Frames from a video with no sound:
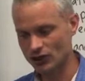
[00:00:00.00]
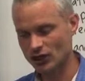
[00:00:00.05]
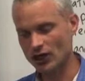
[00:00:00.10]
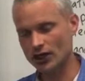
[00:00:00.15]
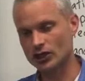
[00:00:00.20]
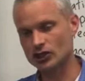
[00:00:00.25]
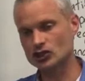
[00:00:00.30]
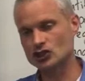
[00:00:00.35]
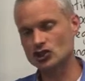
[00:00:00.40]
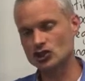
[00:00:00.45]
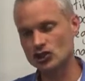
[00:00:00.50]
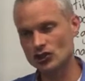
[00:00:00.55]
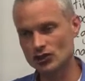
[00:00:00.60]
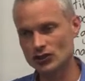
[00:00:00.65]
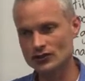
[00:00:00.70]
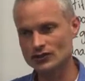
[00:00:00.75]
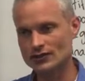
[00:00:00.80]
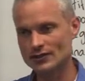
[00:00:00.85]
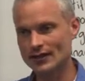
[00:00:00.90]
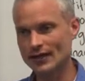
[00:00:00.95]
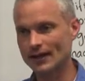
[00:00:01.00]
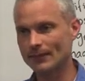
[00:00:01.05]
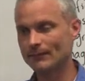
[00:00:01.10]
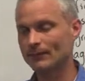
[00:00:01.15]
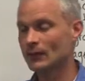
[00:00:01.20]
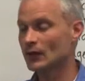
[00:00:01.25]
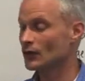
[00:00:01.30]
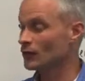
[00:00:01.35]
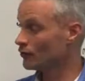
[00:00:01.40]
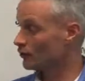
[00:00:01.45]
kind of churns it
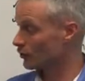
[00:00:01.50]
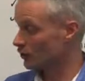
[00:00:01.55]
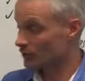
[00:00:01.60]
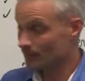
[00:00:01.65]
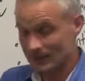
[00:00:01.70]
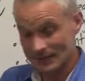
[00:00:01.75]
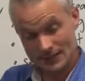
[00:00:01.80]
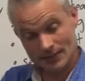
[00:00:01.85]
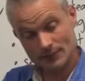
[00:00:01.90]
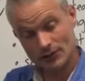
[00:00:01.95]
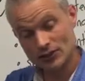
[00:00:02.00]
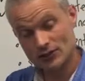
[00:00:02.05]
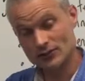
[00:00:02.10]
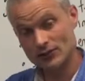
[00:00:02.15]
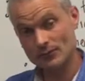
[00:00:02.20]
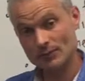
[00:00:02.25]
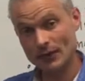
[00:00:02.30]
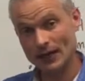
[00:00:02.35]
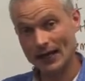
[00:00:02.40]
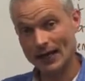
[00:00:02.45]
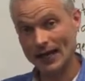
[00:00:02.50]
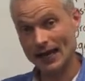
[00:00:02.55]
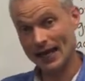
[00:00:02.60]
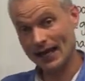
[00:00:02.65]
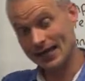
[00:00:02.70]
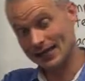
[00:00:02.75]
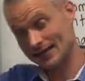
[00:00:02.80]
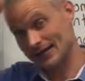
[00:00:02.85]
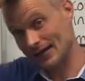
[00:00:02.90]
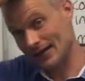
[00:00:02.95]
up, or it could be something you do by hand.